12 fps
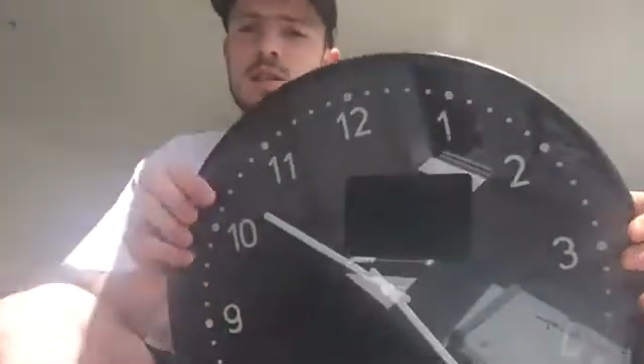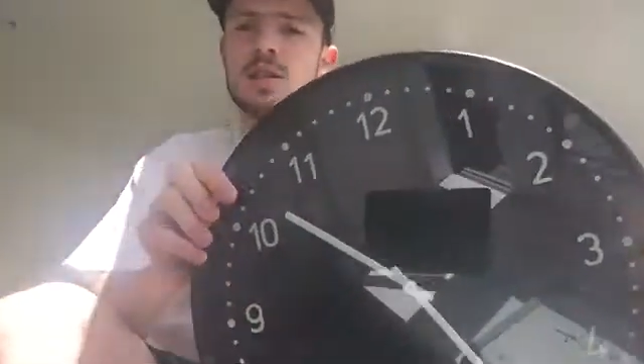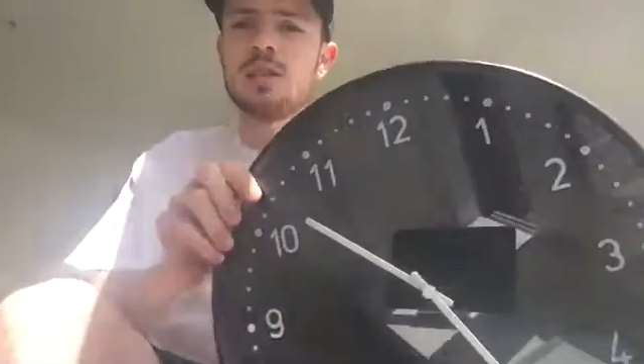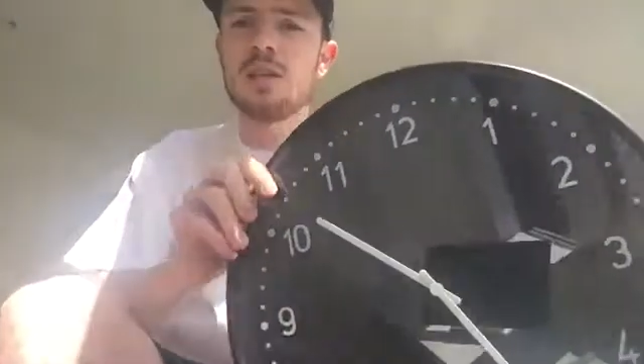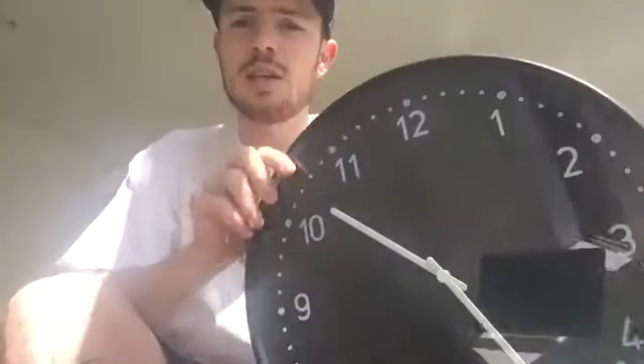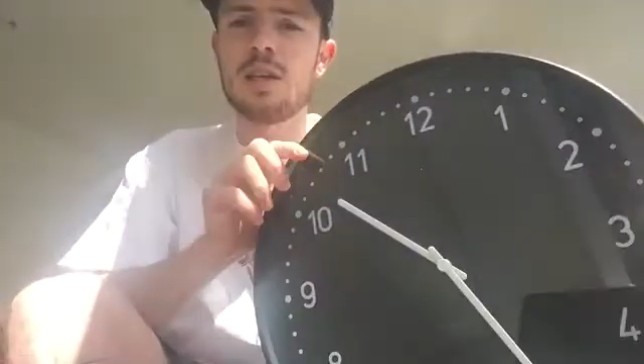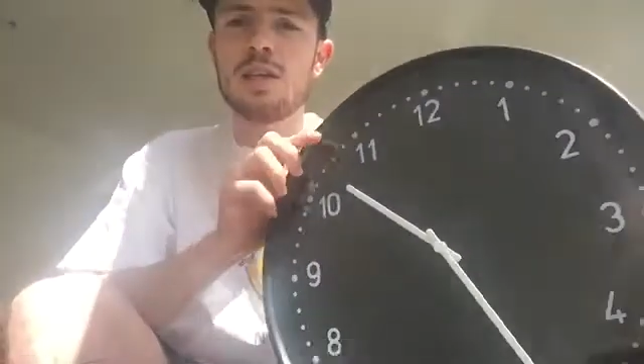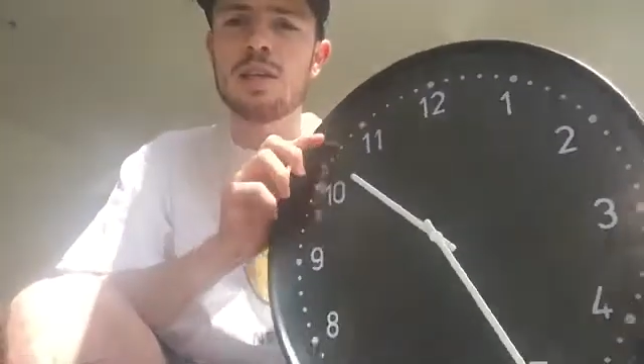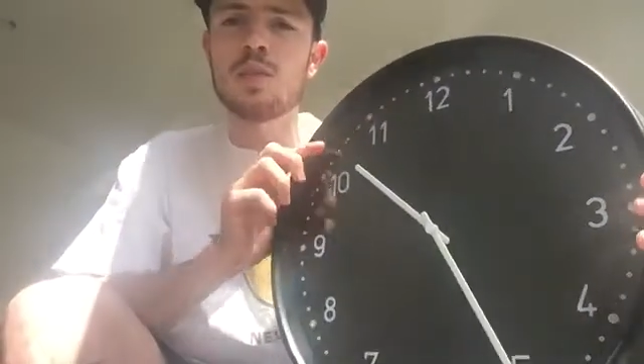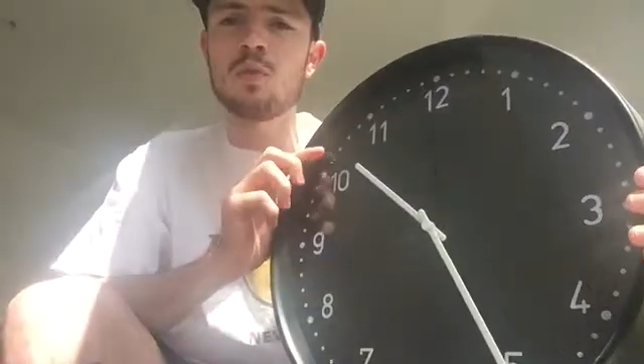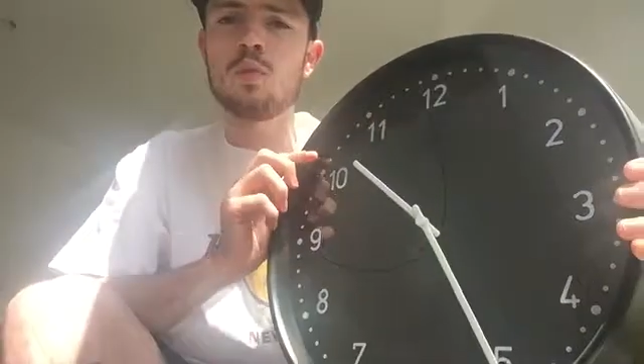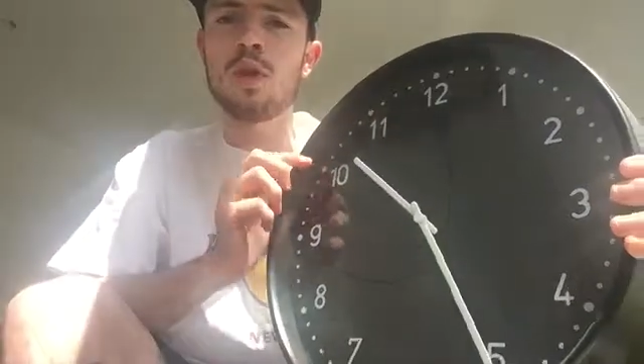this
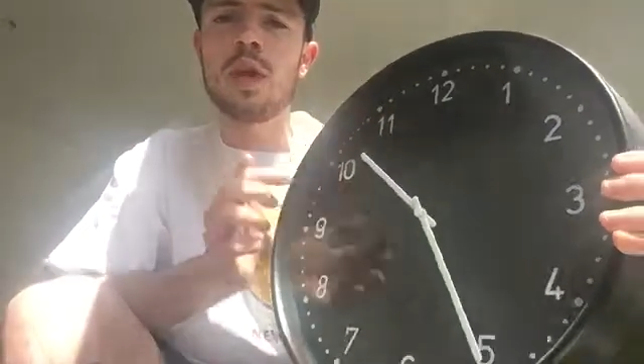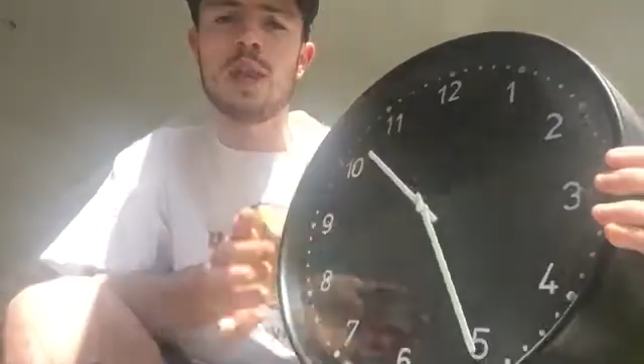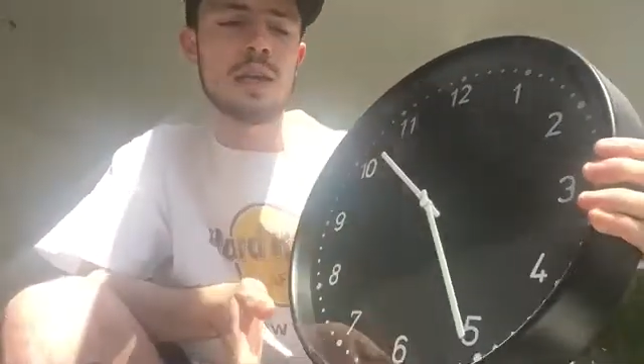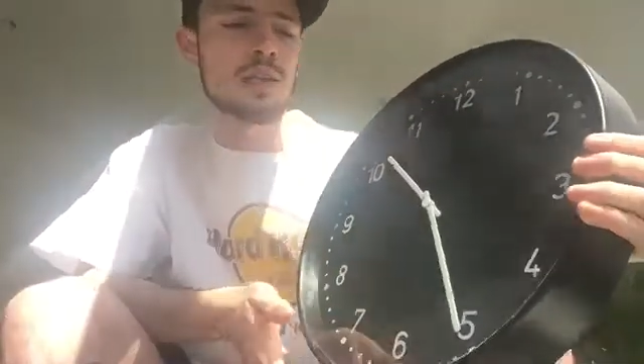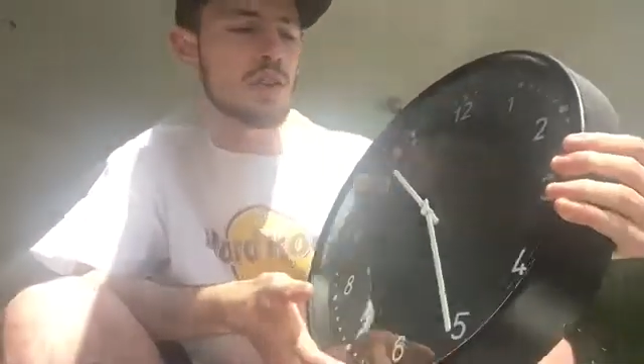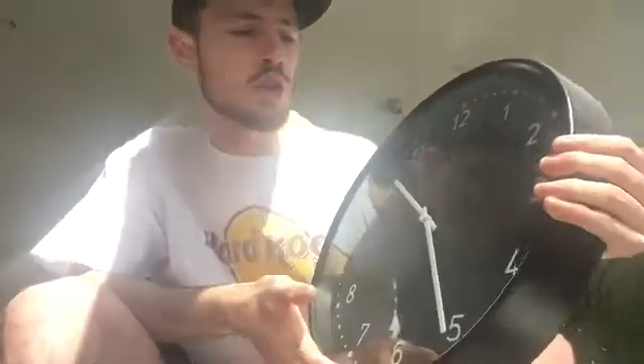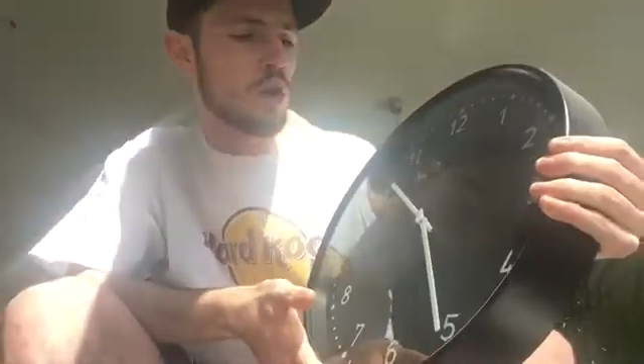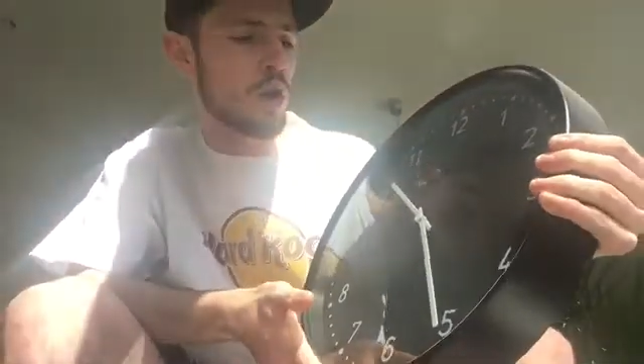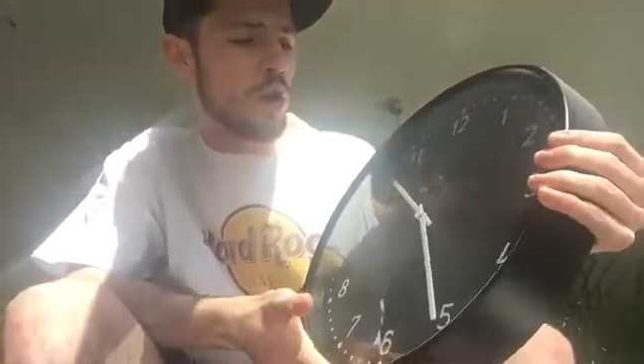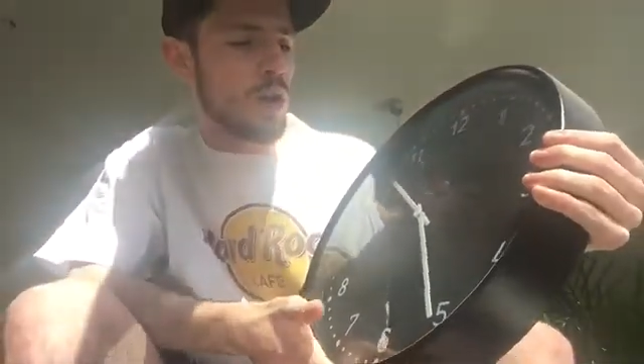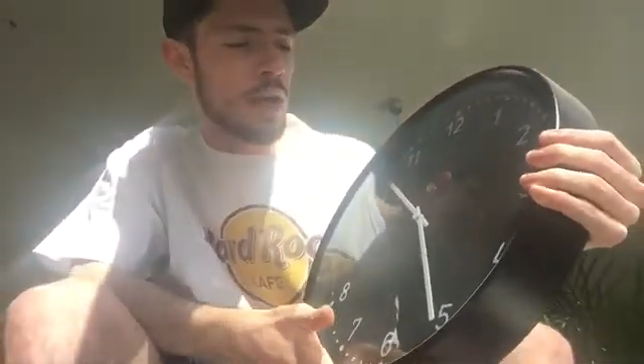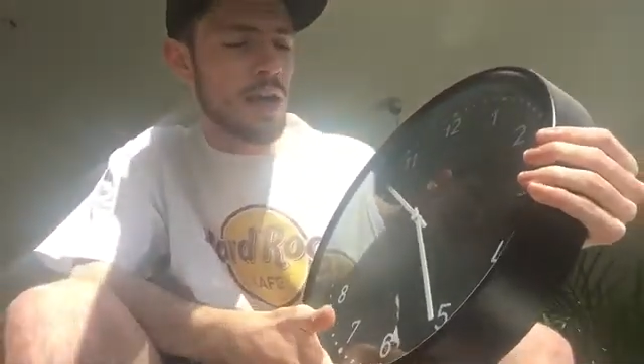is what I like to
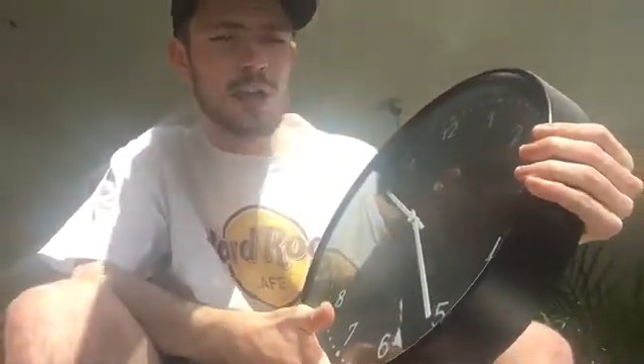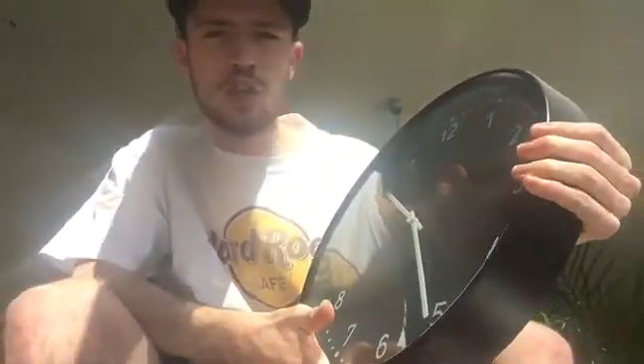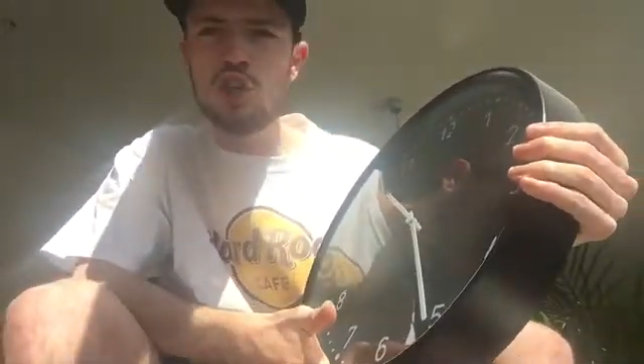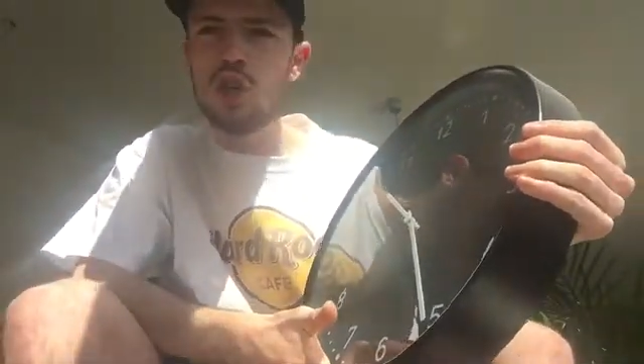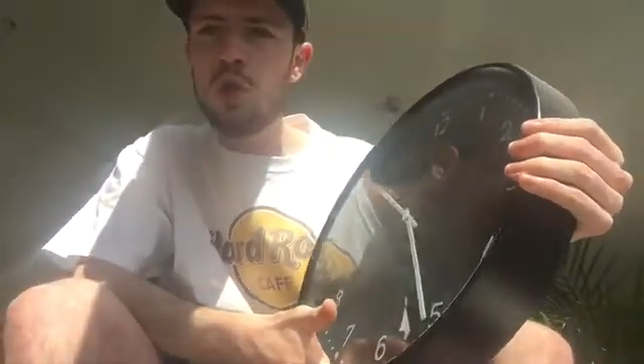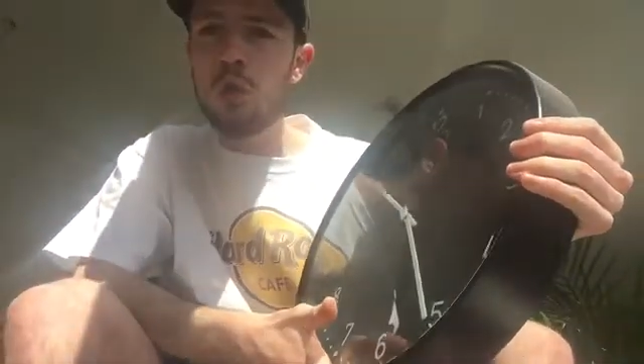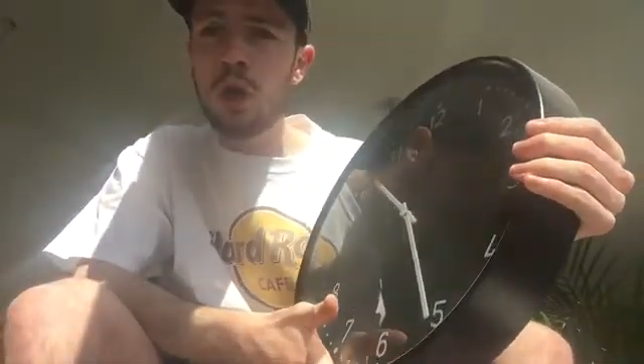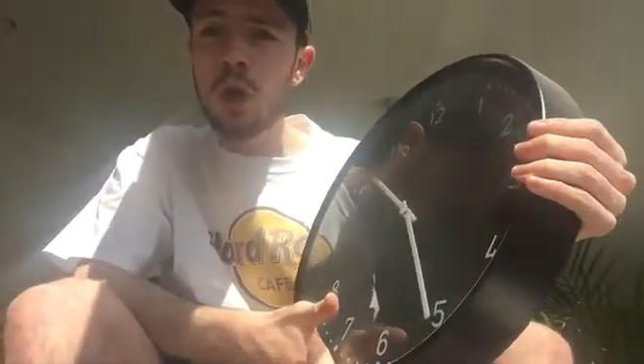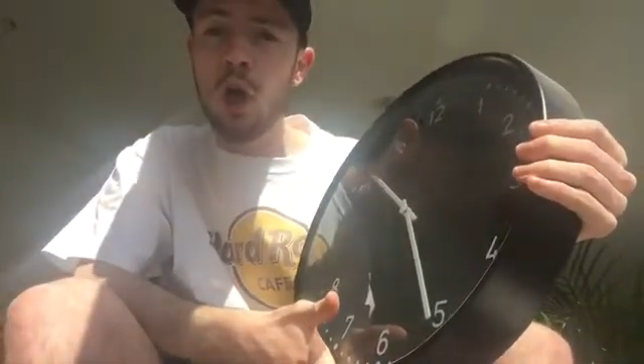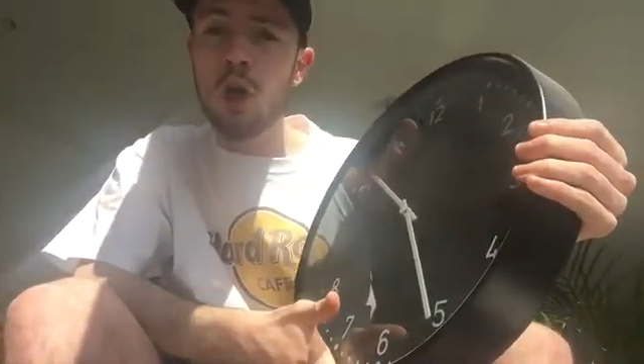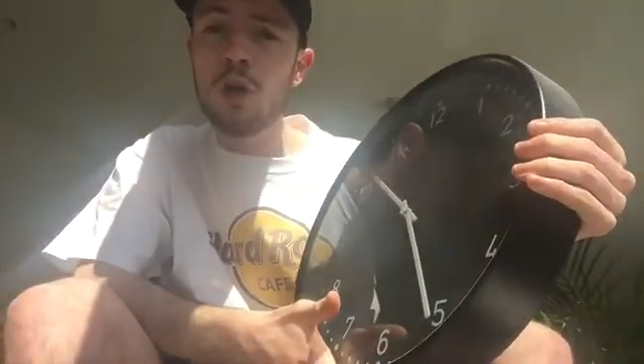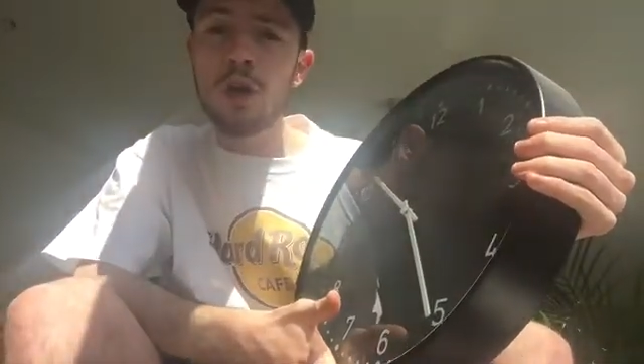call a show
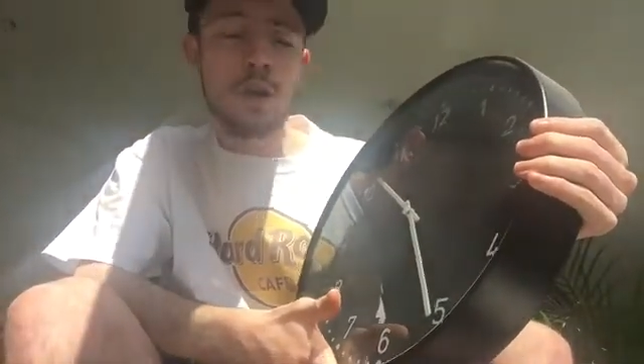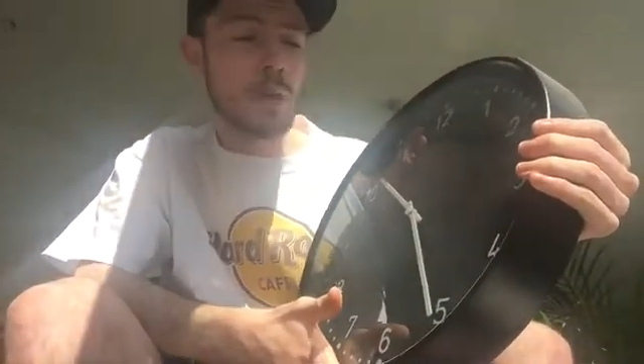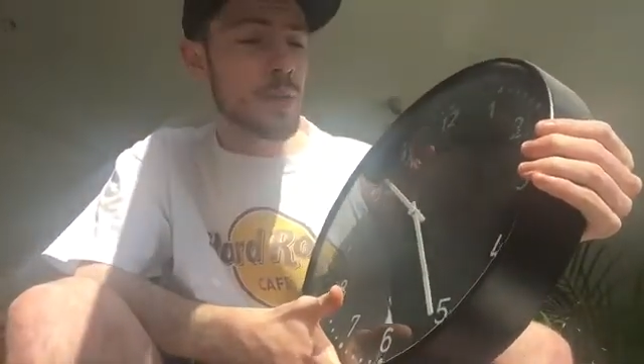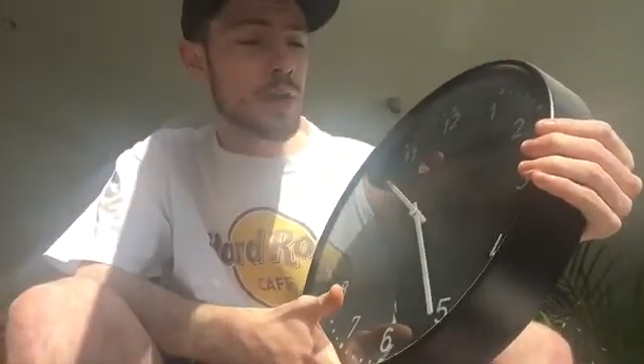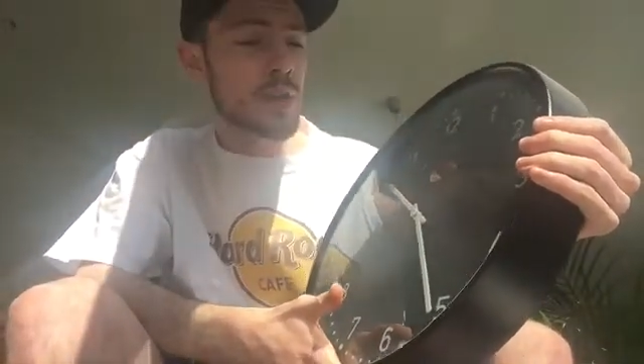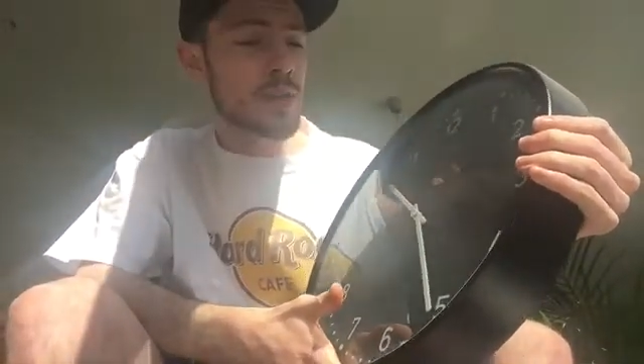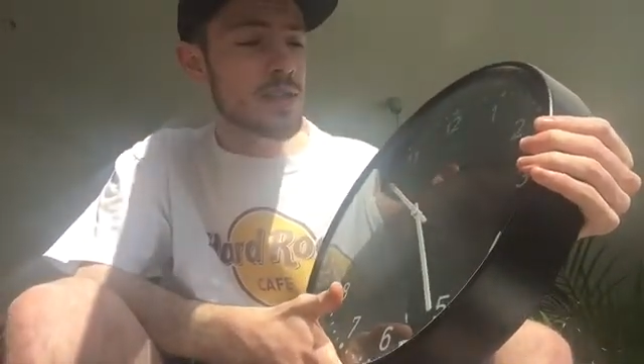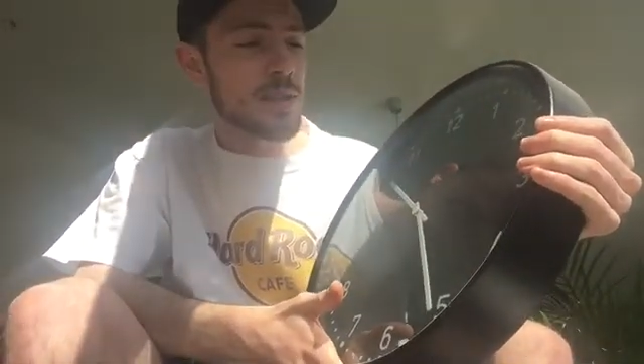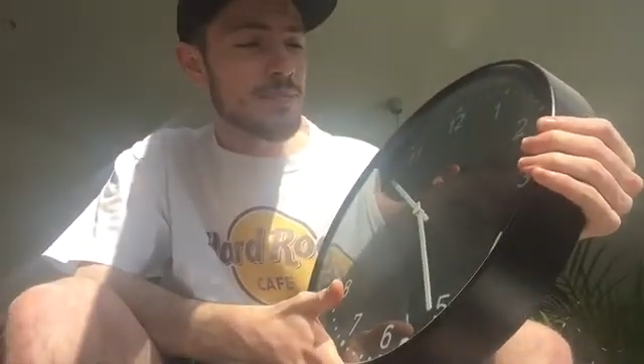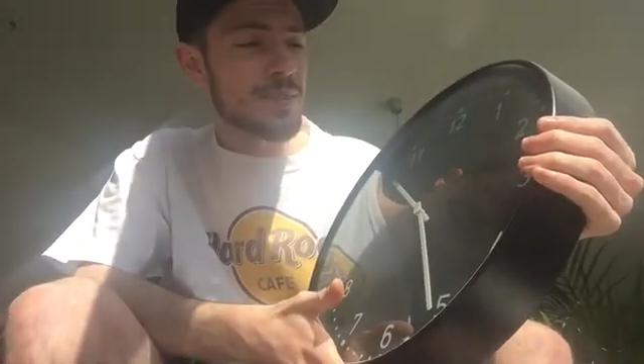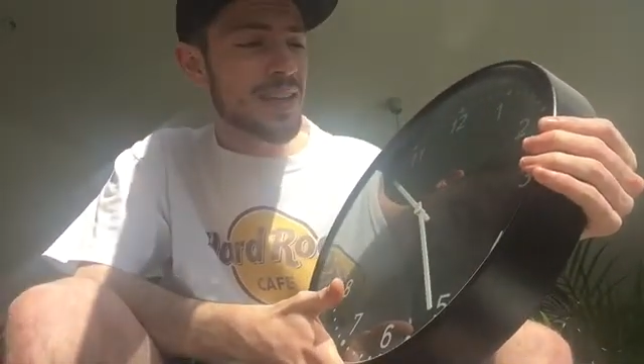clock, because